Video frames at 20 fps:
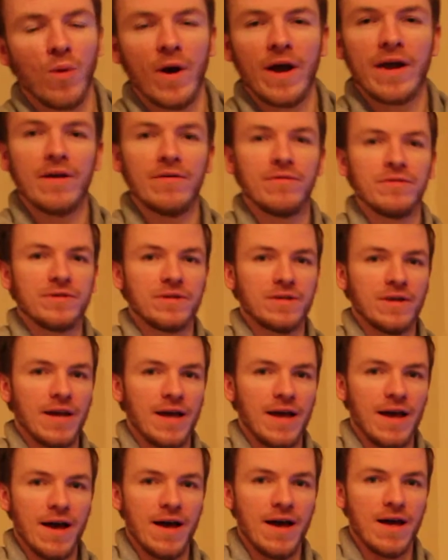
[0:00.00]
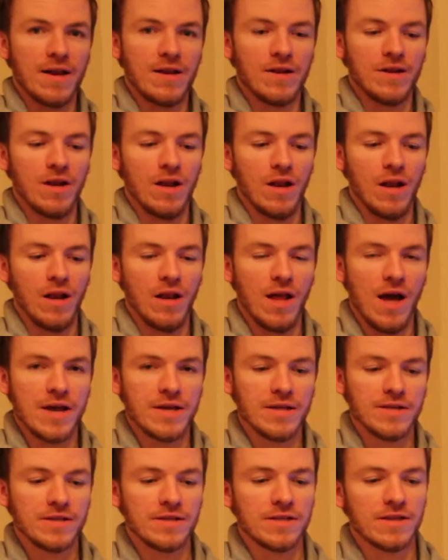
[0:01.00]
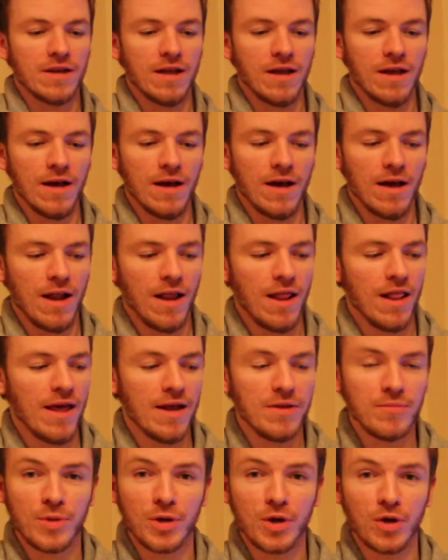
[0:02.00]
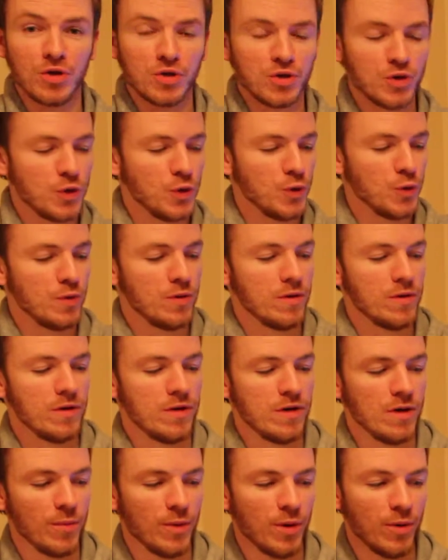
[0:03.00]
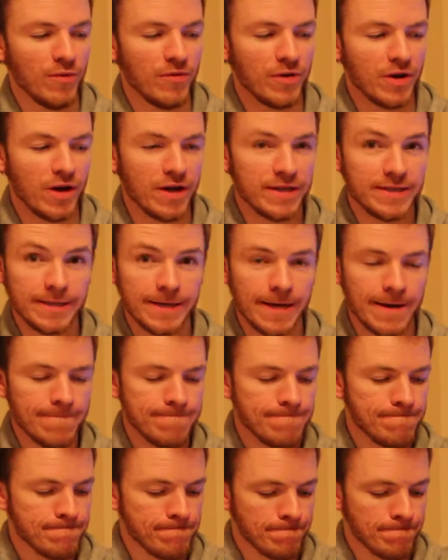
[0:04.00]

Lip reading: waves and light led me on to coming up with an idea